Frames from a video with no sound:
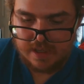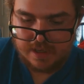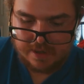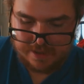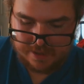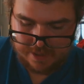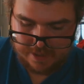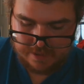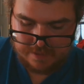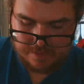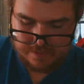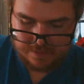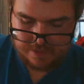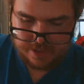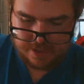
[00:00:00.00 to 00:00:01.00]
Okay,
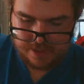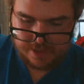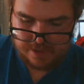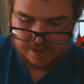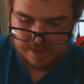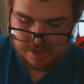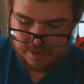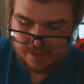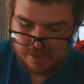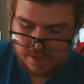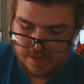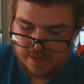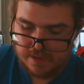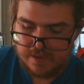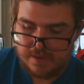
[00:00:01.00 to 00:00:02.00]
we're getting there.
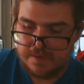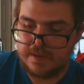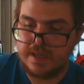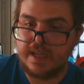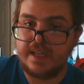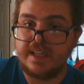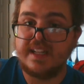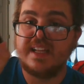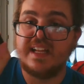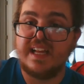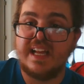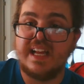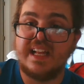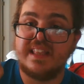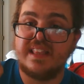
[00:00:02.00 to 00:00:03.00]
We're gonna
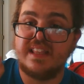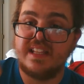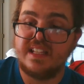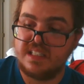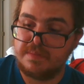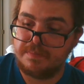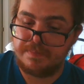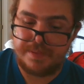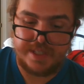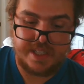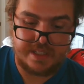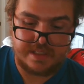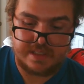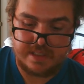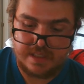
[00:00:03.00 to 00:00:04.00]
add this
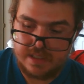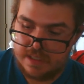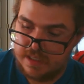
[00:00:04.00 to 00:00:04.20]
piece